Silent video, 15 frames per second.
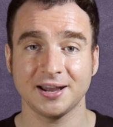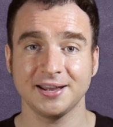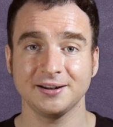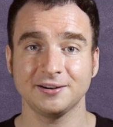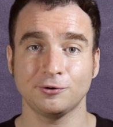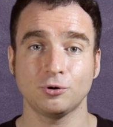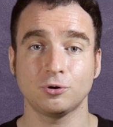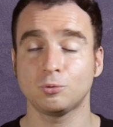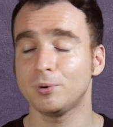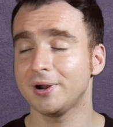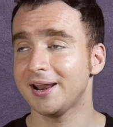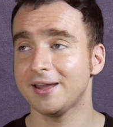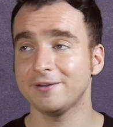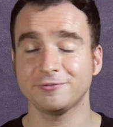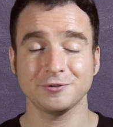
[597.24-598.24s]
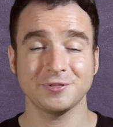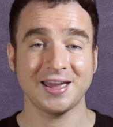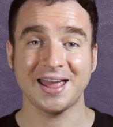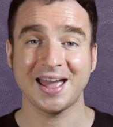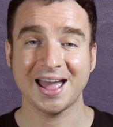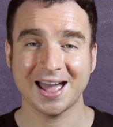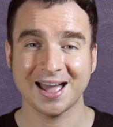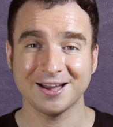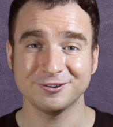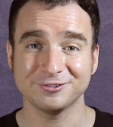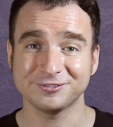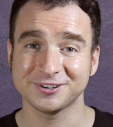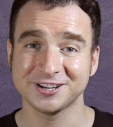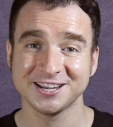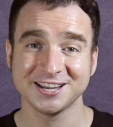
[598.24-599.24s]
right? Or whatever they
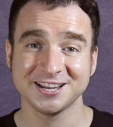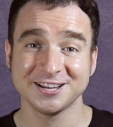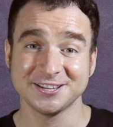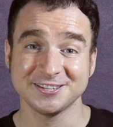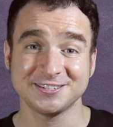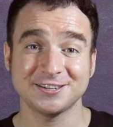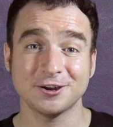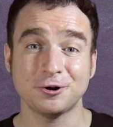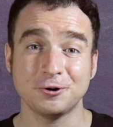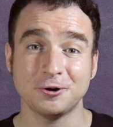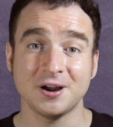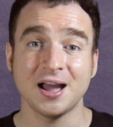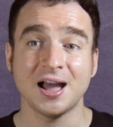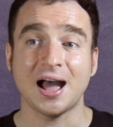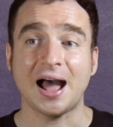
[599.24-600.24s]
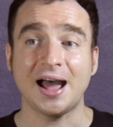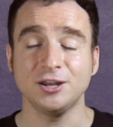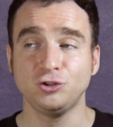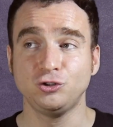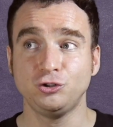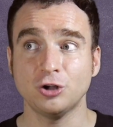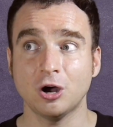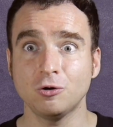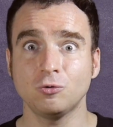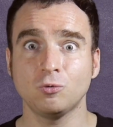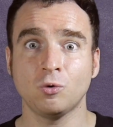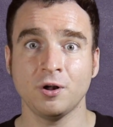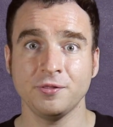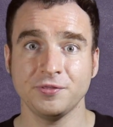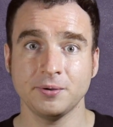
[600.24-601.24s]
have. So I
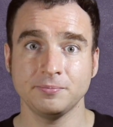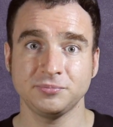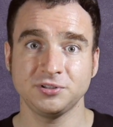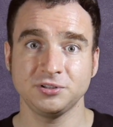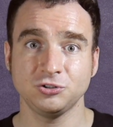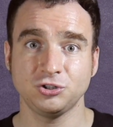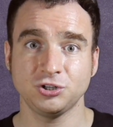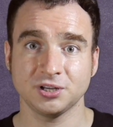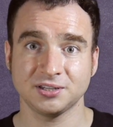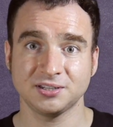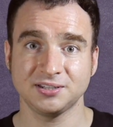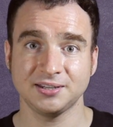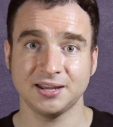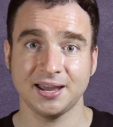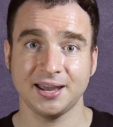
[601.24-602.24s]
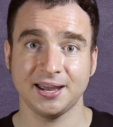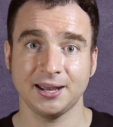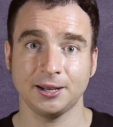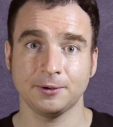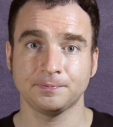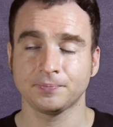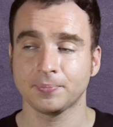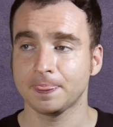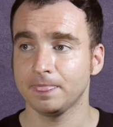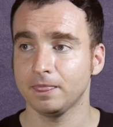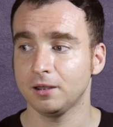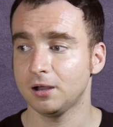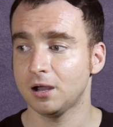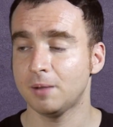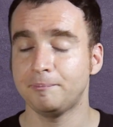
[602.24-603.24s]
don't want them to just say
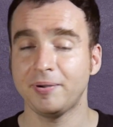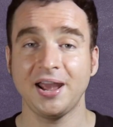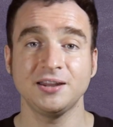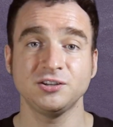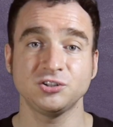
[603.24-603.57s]
a